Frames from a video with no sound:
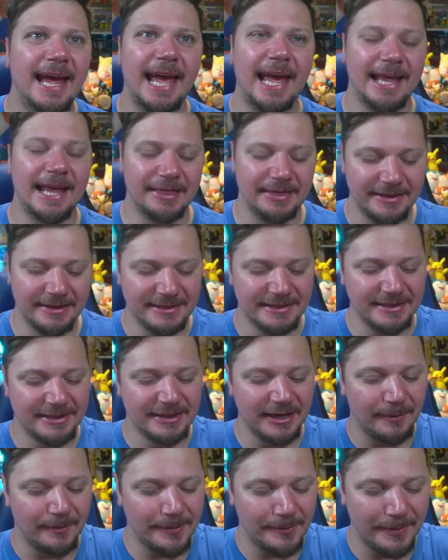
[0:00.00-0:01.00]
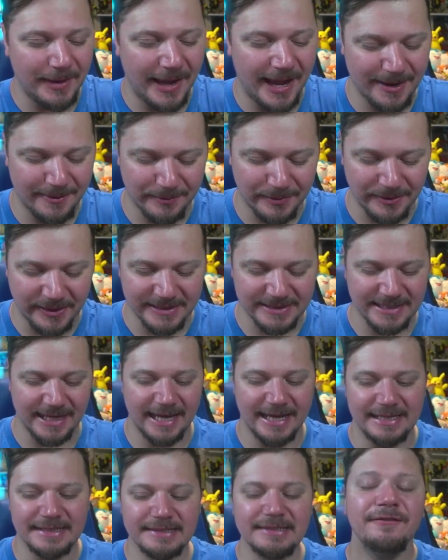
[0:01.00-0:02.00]
And the double pack blessing
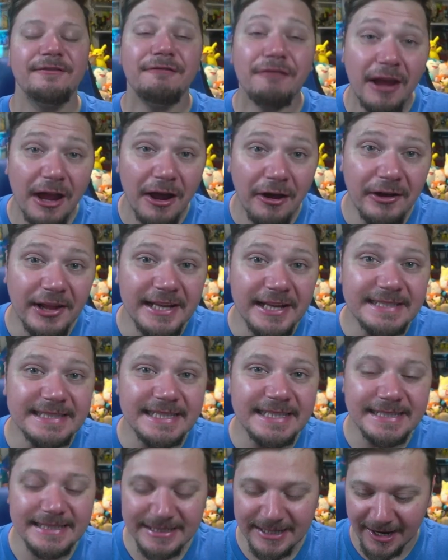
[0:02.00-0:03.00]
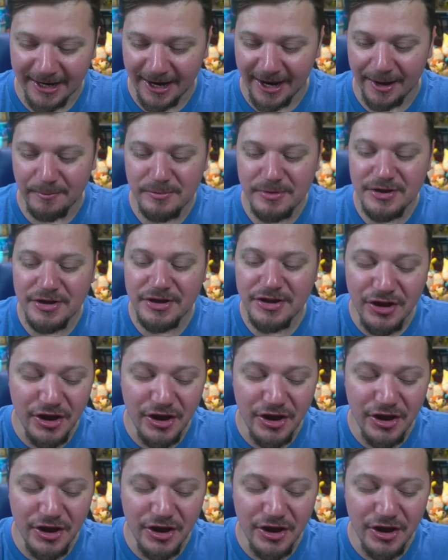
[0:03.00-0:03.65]
has failed us this time.